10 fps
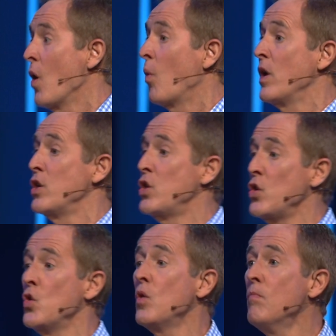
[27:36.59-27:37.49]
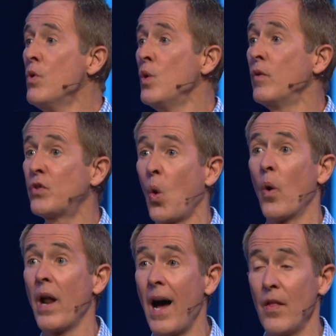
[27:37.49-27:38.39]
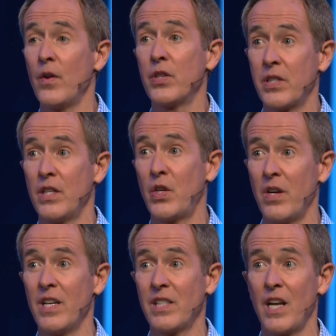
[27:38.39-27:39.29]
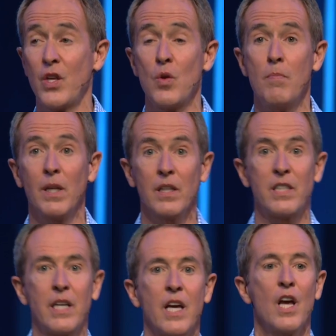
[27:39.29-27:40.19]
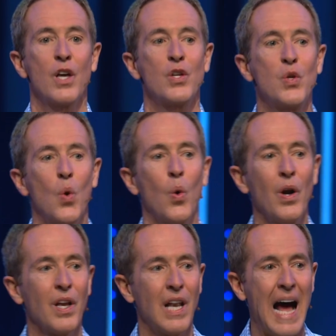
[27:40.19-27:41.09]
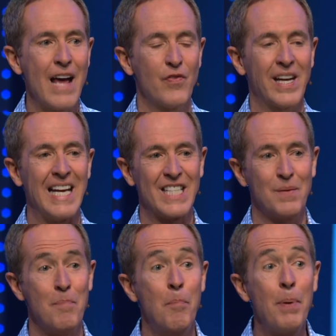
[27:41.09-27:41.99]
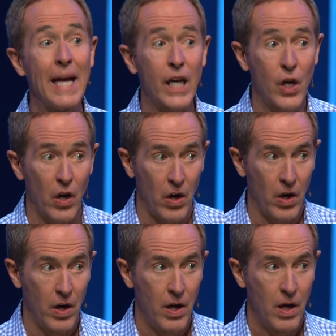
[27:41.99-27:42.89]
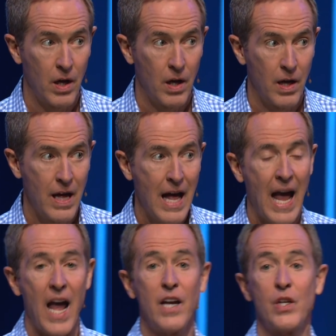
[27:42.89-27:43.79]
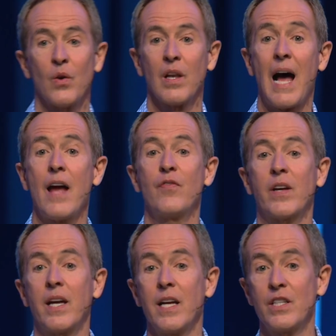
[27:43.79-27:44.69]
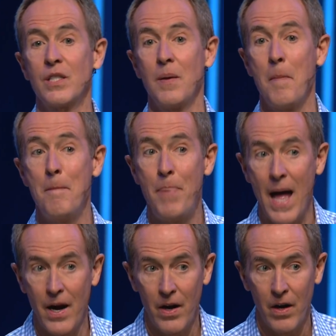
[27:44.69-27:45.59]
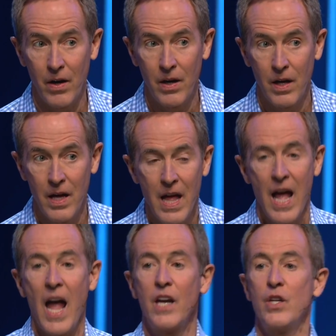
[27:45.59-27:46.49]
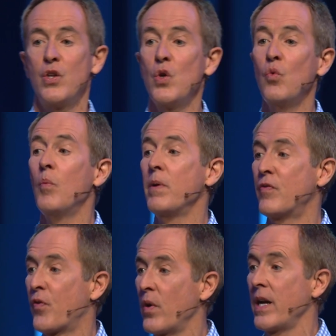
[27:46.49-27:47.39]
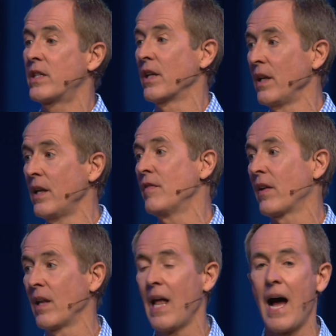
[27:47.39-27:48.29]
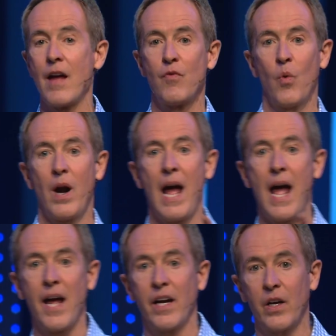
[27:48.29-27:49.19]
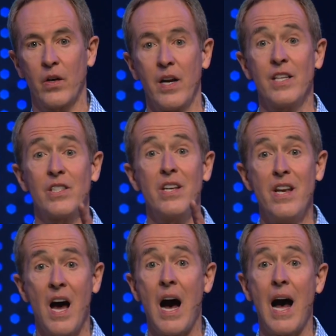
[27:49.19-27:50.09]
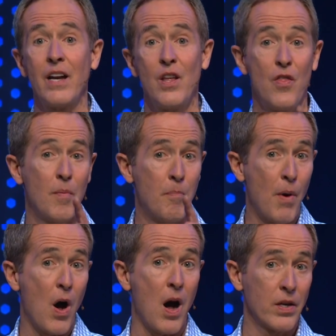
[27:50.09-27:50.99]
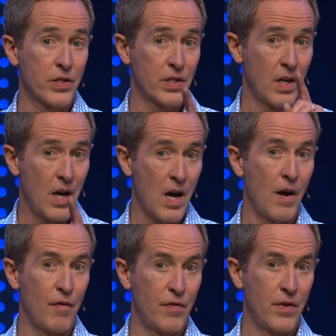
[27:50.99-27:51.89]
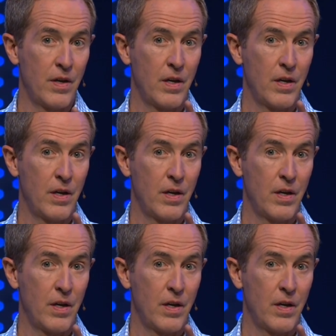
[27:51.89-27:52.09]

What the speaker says: when you move toward other-centeredness and humility, your life gets bigger and your life gets better. And you will be free to live a life where anger is not the boss of